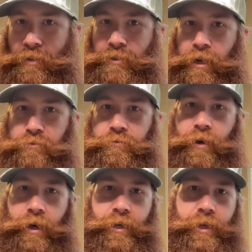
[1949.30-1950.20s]
Tie
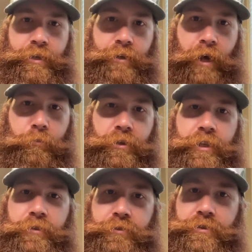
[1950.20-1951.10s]
Friday, I
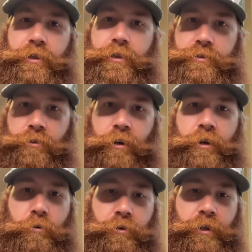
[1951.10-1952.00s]
believe, is going to start
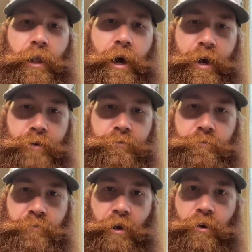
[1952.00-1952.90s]
going live
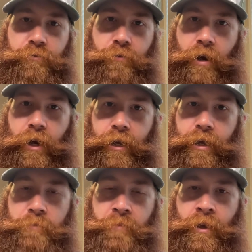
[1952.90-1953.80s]
on
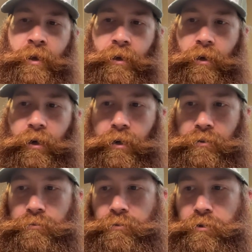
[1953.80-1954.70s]
Friday.
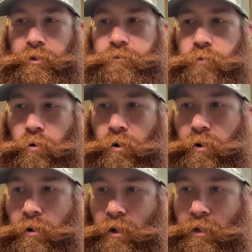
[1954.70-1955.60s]
Look
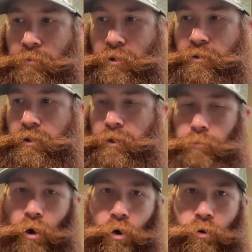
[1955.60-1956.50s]
for a community
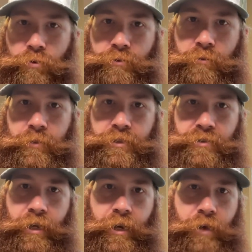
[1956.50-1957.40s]
poll to be
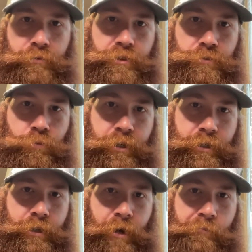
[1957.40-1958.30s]
sent out this
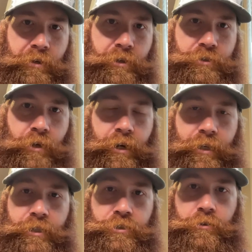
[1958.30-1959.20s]
week. I'm going to try to
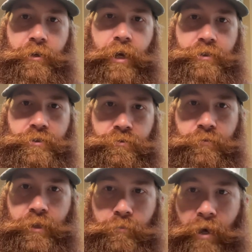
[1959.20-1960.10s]
get your guys'
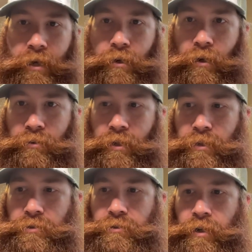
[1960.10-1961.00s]
feedback on
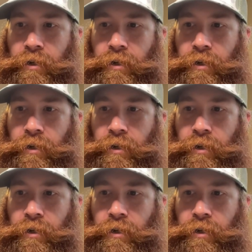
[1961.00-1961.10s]
this.